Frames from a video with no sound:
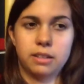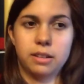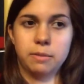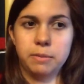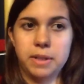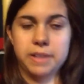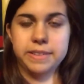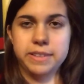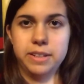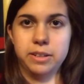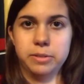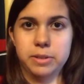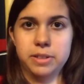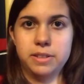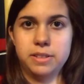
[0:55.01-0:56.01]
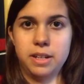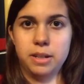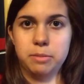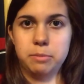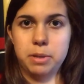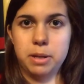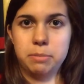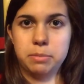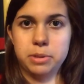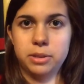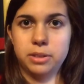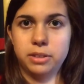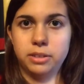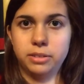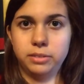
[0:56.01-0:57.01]
I'm guessing it was Sam
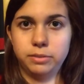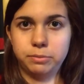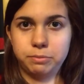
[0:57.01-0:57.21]
Pepper